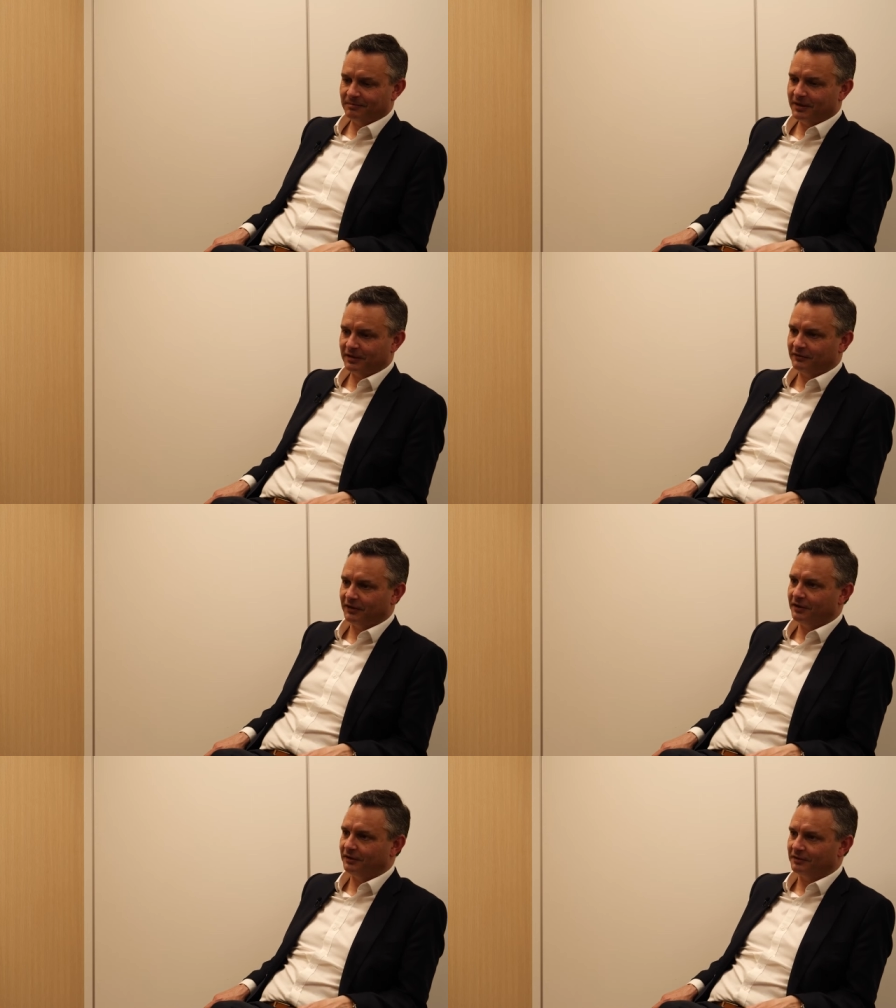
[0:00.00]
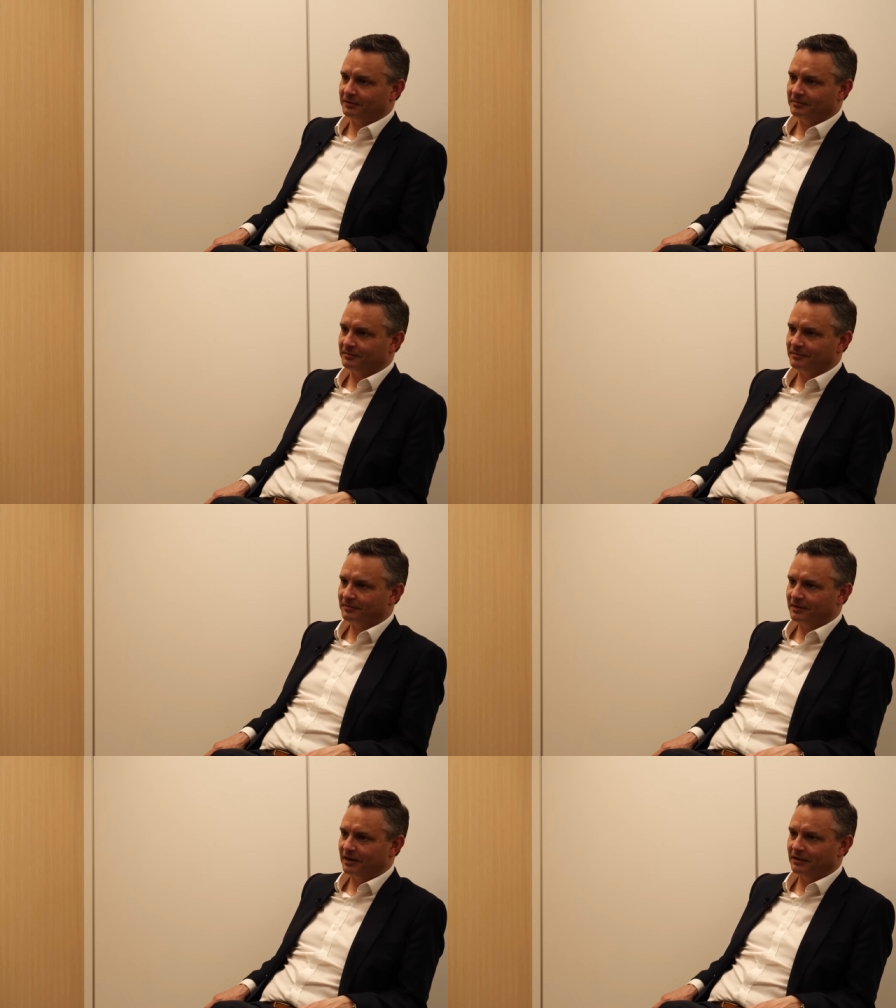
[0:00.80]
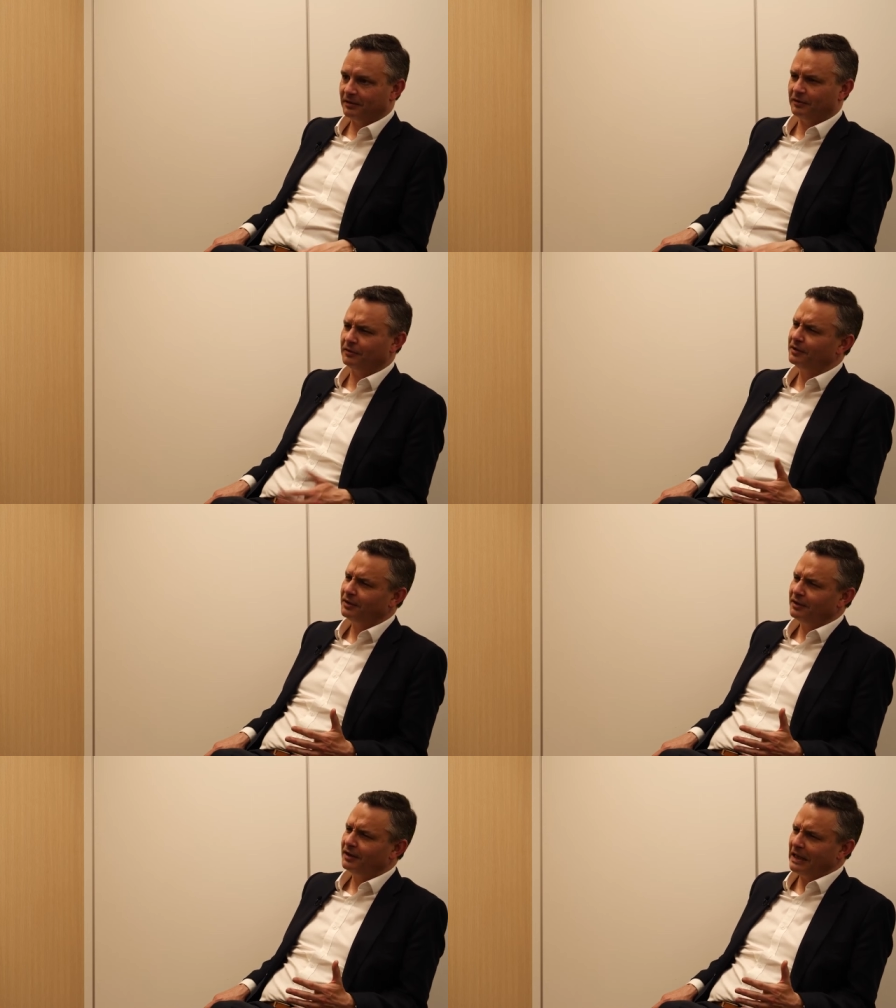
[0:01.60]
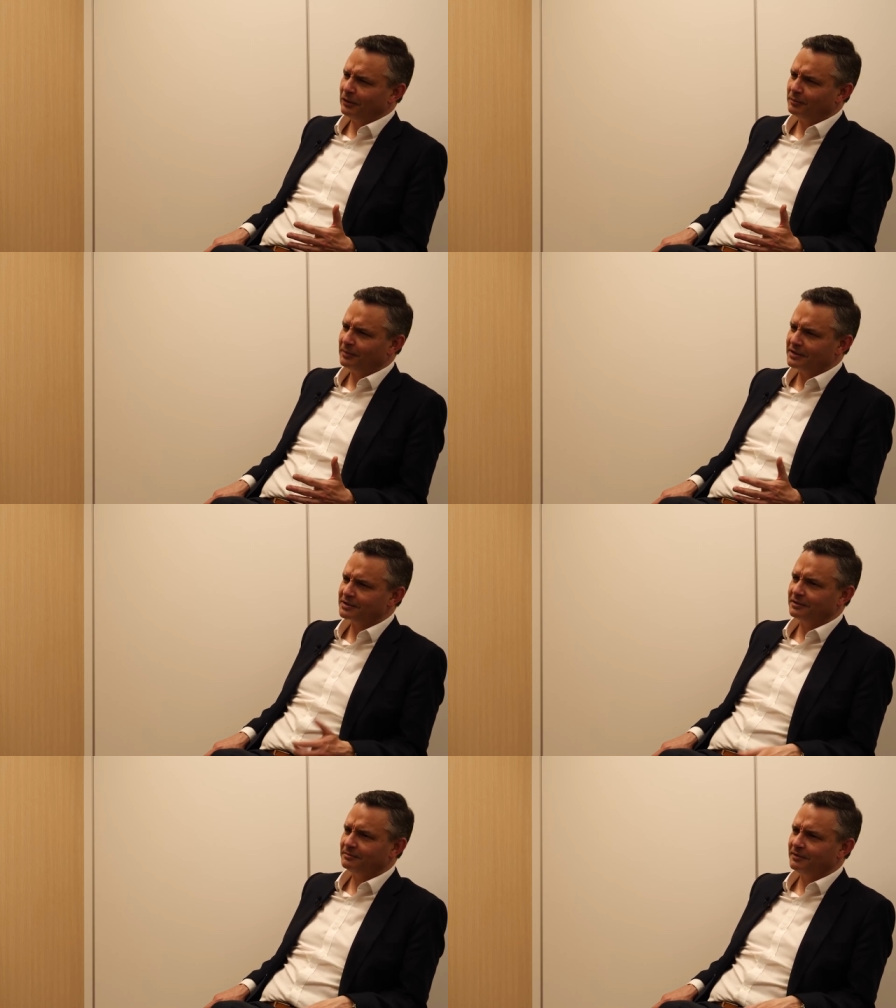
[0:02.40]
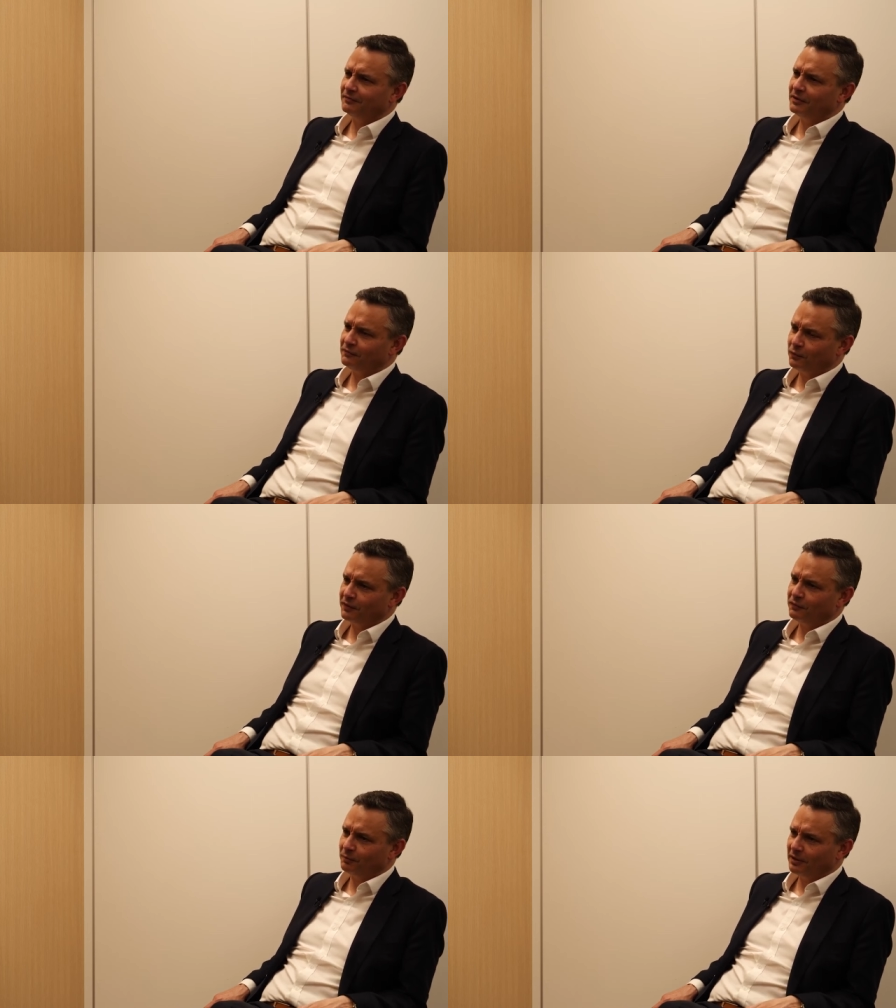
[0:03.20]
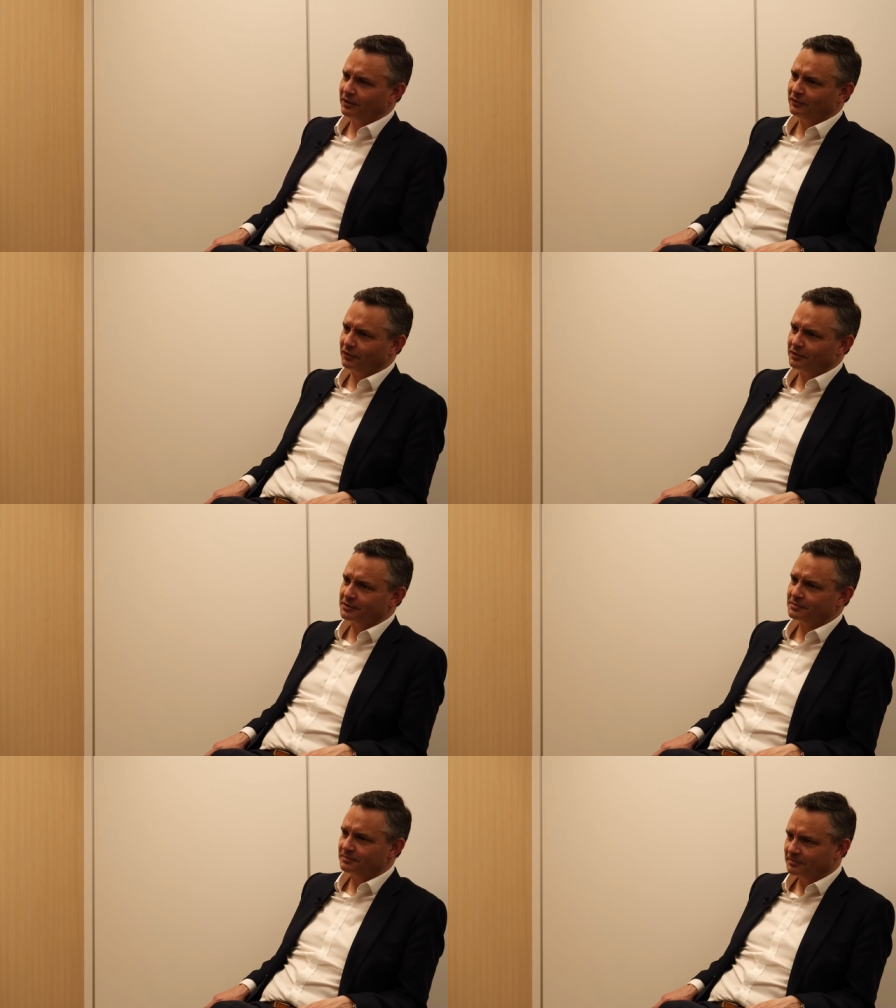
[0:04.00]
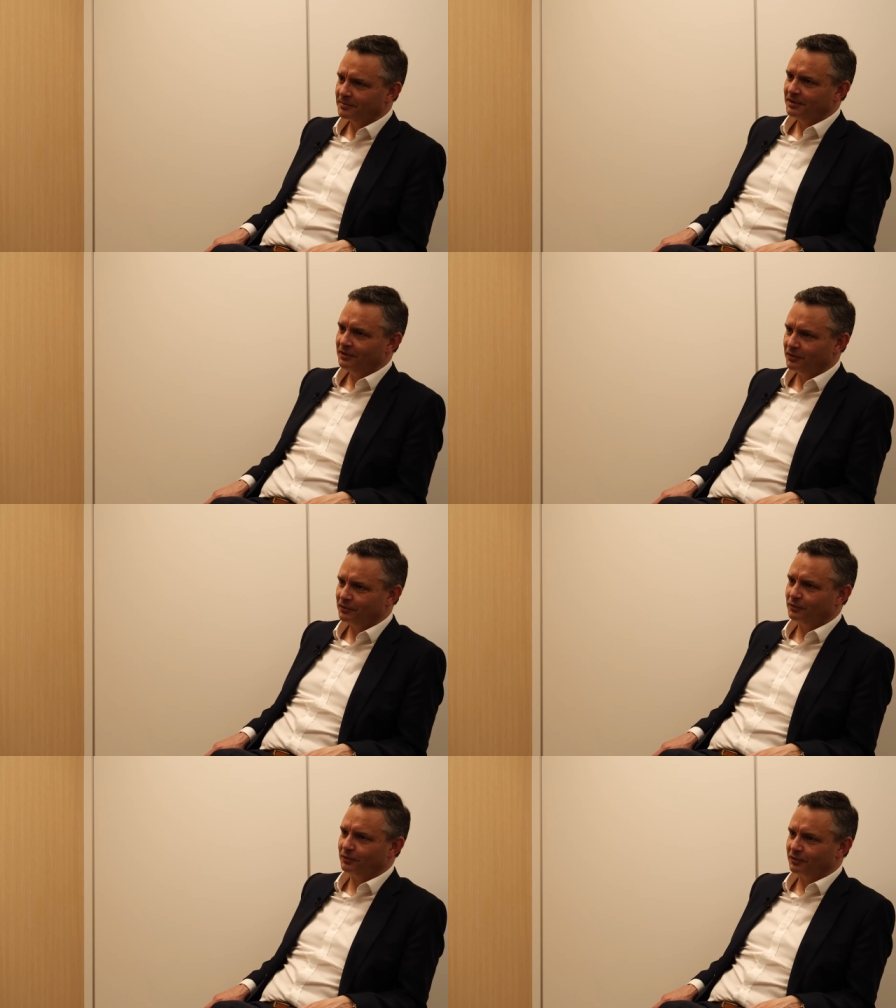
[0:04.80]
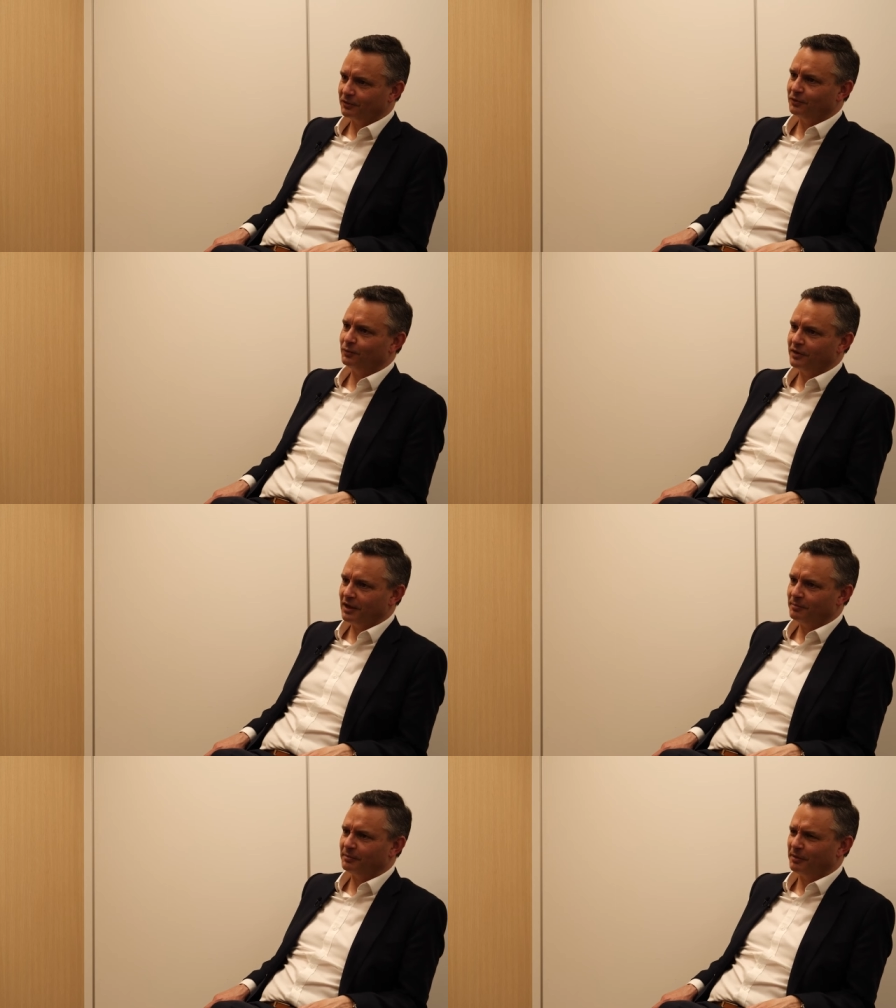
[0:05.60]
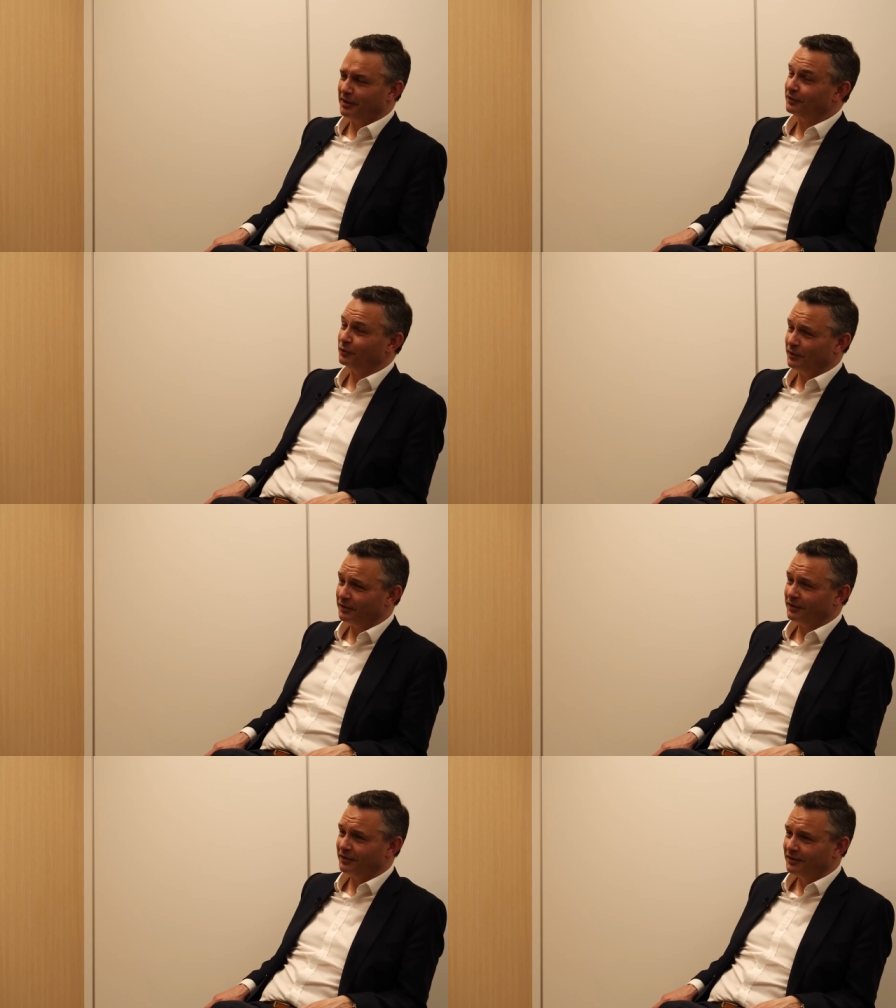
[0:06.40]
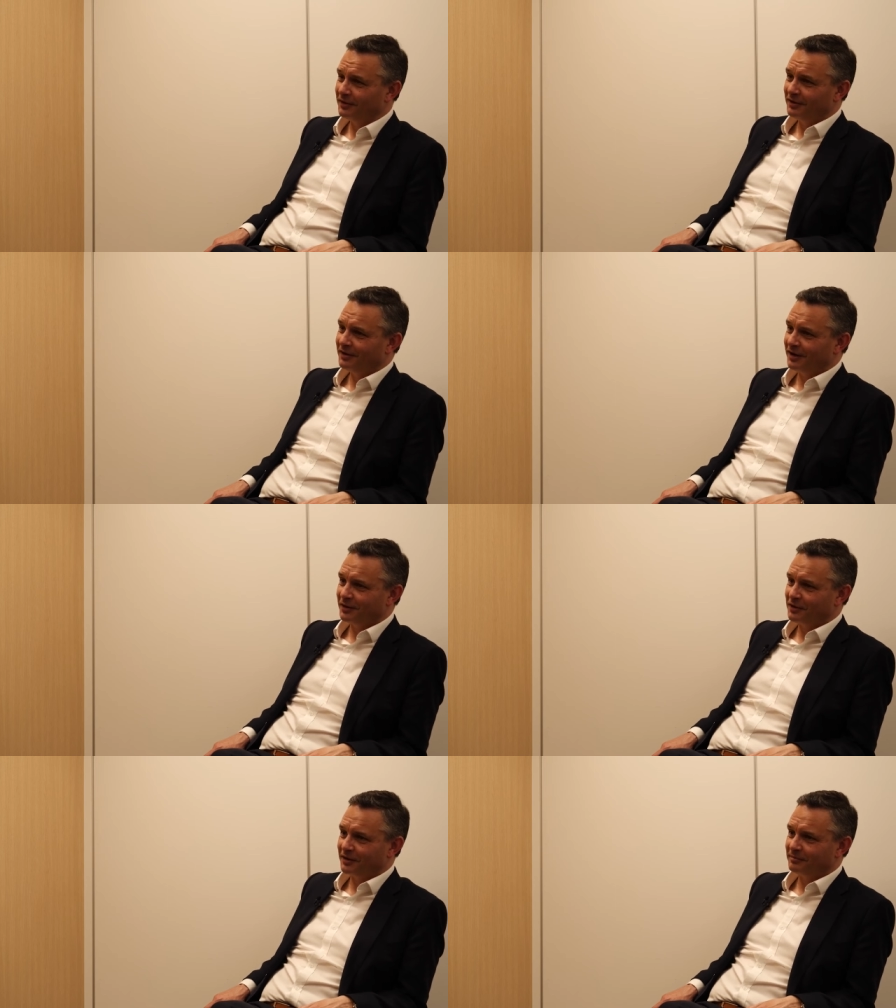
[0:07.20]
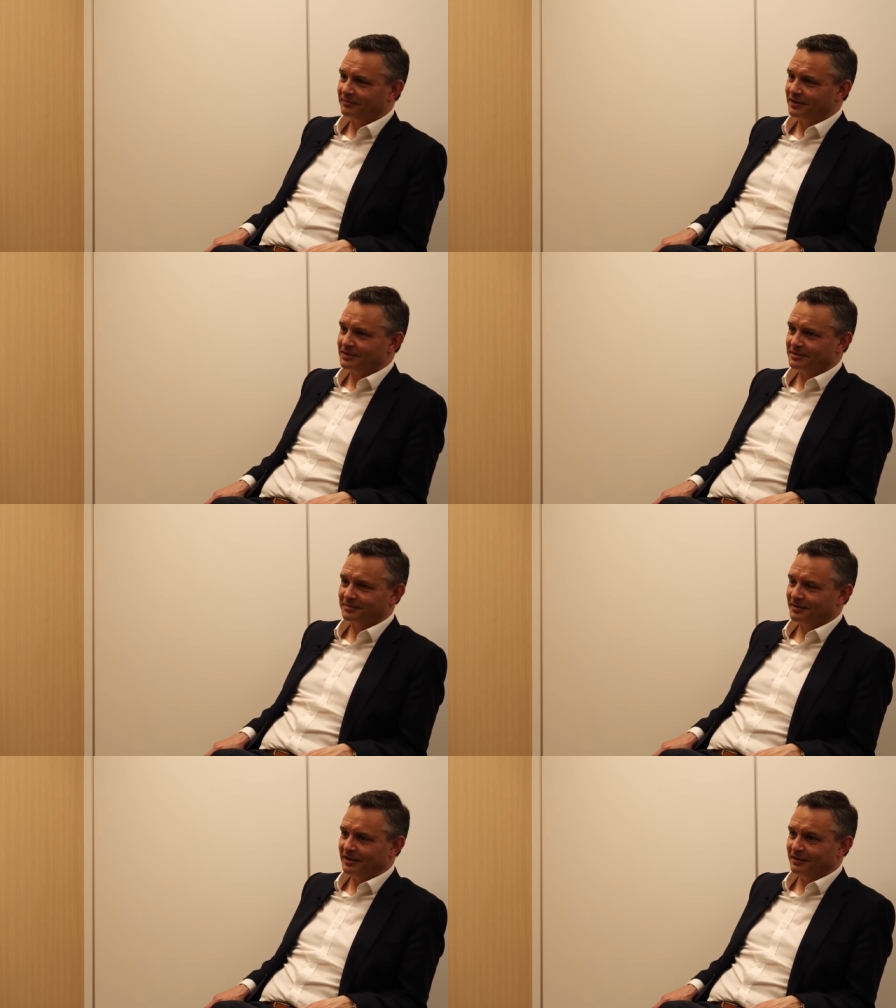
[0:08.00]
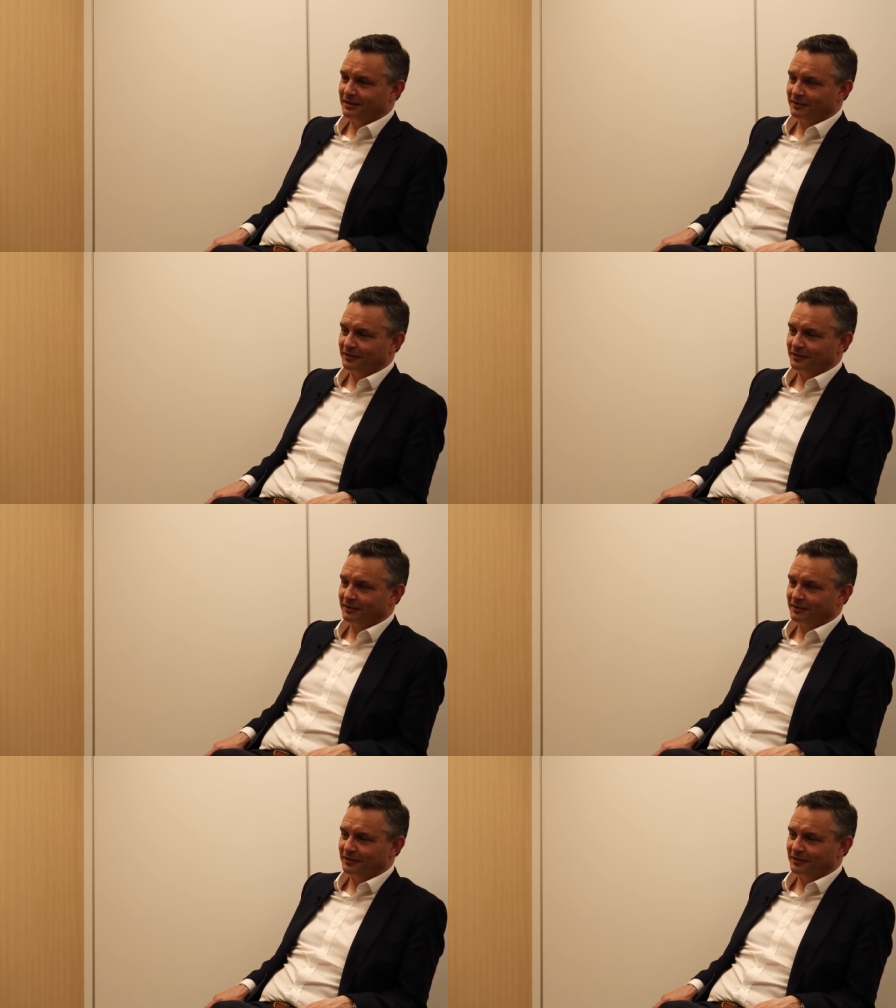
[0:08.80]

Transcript: Peter Thiel and, you know, Elon Musk, if you had $44 billion, you could do a lot of good with that. But buying Twitter, I don't think mm. does anything